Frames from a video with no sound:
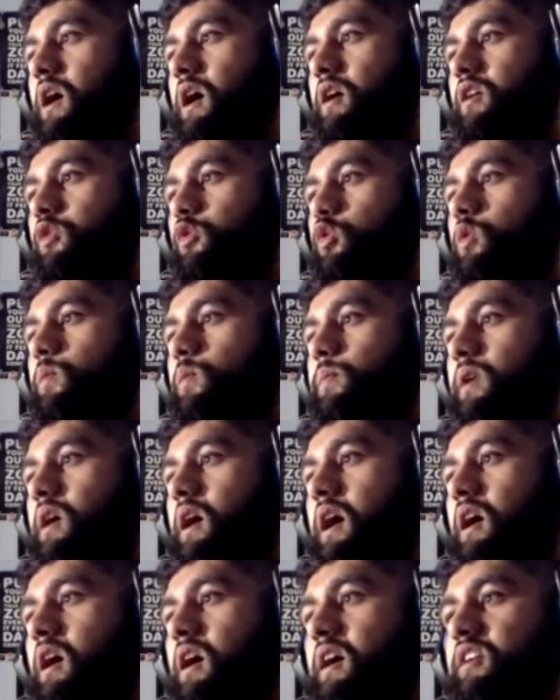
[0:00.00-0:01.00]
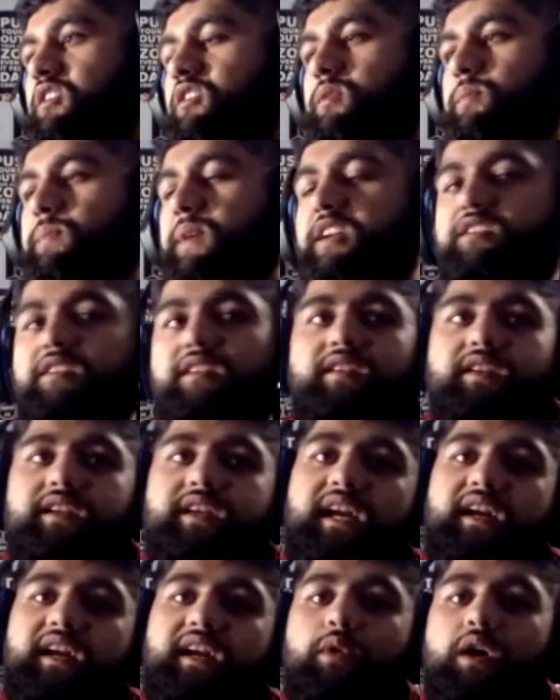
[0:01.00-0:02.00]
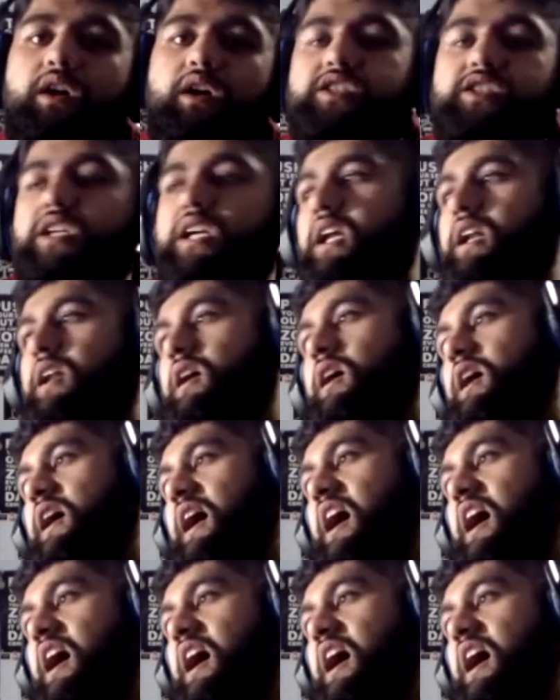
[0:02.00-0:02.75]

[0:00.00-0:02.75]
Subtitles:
group is basically a Russian